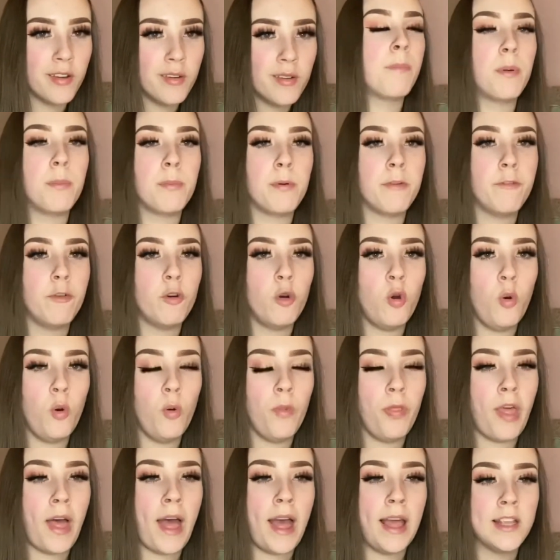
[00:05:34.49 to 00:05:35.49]
But before
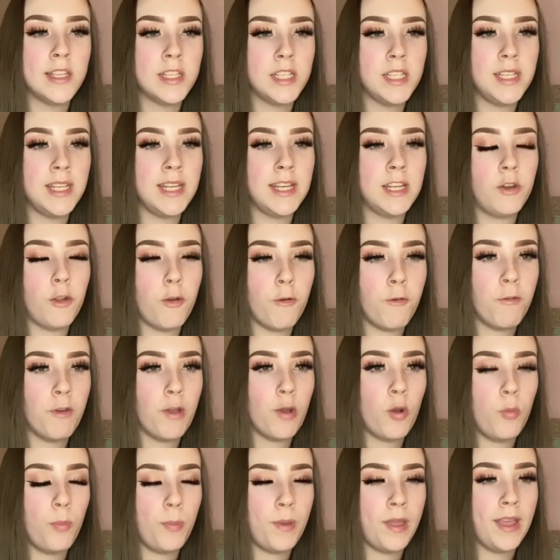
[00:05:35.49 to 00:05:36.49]
that, she did feel
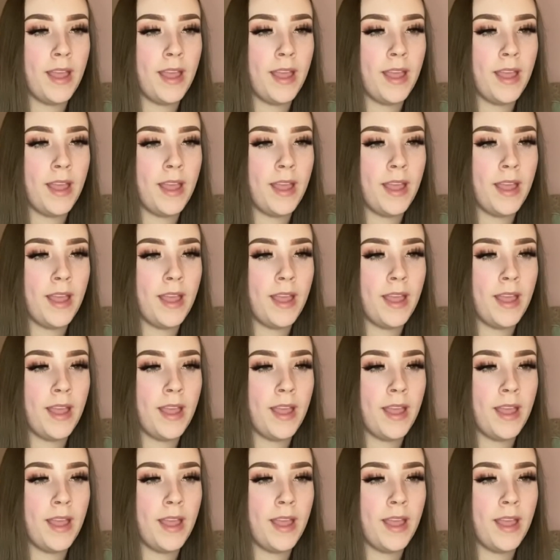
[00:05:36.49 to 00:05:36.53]
me